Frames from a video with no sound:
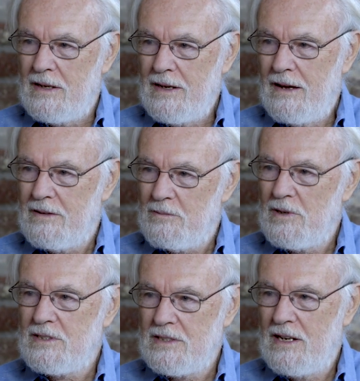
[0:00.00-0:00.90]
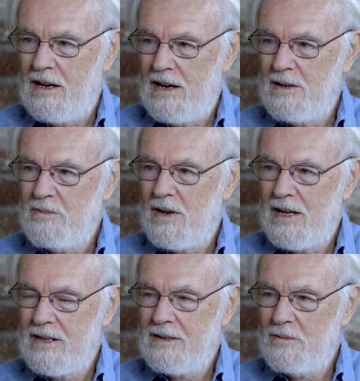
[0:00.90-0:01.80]
Now, there was a time
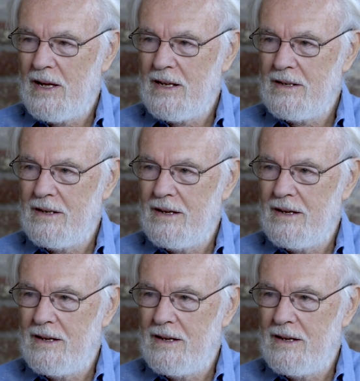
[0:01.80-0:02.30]
when